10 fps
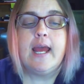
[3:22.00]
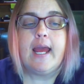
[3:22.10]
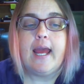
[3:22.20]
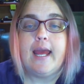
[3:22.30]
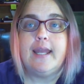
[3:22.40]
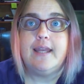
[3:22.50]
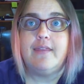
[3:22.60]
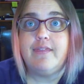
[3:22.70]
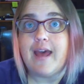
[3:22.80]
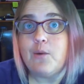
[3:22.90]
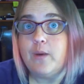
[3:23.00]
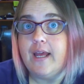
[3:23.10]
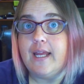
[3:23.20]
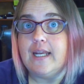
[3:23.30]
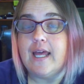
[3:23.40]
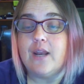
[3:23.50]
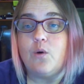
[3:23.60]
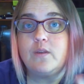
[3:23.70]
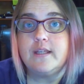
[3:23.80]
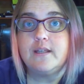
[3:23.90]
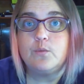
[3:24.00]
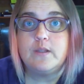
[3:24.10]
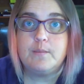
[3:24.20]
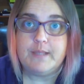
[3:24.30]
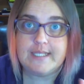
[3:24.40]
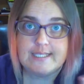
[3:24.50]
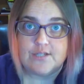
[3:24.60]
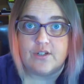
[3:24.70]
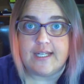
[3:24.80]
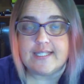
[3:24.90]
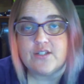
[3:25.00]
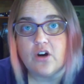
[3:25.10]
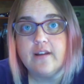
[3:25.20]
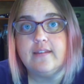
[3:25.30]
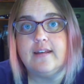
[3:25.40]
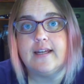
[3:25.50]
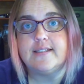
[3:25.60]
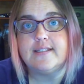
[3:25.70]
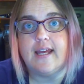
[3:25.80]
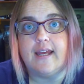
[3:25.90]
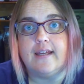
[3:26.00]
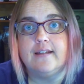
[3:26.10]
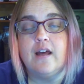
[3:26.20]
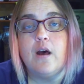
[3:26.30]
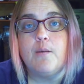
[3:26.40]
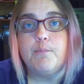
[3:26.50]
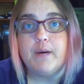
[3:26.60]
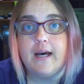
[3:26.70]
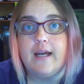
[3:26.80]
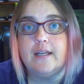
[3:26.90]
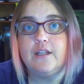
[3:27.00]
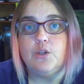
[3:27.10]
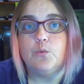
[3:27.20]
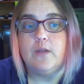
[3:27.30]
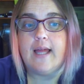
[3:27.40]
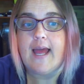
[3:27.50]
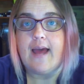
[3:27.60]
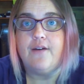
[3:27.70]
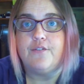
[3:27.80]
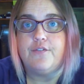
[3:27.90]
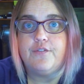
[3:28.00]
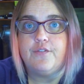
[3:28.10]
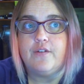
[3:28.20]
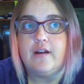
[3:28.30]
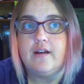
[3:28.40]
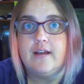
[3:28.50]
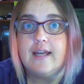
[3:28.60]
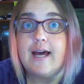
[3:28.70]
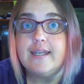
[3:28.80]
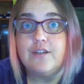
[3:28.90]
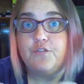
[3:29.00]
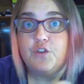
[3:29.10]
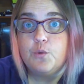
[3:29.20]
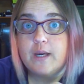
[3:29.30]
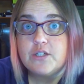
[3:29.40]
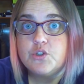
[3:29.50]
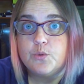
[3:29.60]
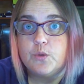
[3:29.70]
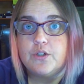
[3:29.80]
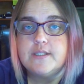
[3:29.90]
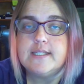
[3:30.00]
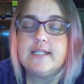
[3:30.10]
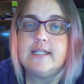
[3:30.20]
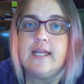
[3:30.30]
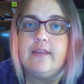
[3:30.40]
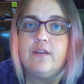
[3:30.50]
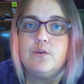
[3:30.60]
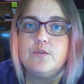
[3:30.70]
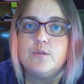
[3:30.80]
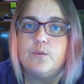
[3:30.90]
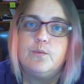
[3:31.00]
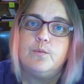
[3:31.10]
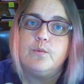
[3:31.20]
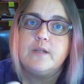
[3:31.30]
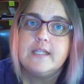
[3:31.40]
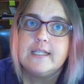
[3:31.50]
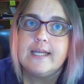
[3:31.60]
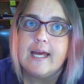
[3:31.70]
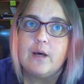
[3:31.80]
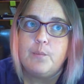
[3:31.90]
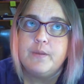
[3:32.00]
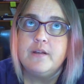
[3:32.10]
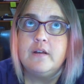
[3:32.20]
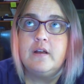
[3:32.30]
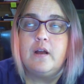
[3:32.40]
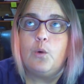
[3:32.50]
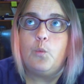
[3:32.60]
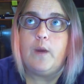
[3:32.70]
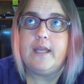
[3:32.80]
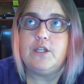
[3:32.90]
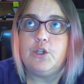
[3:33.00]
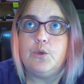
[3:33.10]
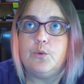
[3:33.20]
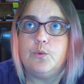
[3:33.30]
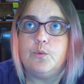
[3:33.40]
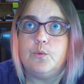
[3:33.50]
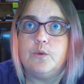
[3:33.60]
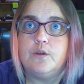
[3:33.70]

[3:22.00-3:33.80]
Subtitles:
And that way, not only will it be easier to get started the next day, but you will have gotten a few extra words in, and those will really help when you,